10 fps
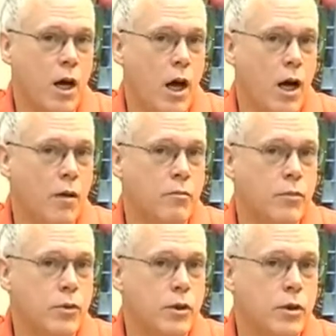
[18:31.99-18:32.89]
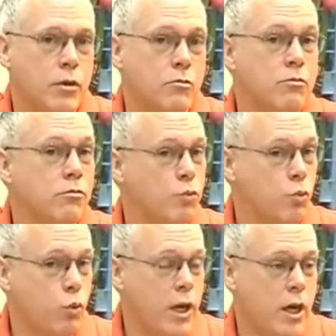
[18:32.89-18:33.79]
Um, uh,
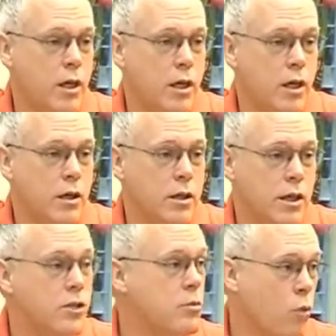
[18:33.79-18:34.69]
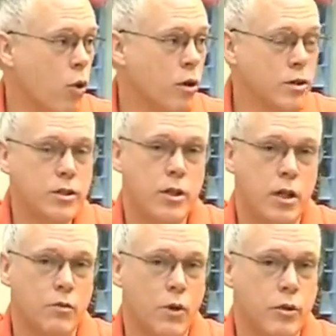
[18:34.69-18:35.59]
we, uh, it is important.
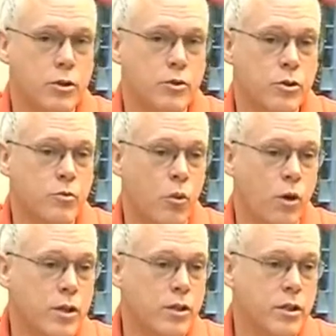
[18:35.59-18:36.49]
Uh, what we do is important.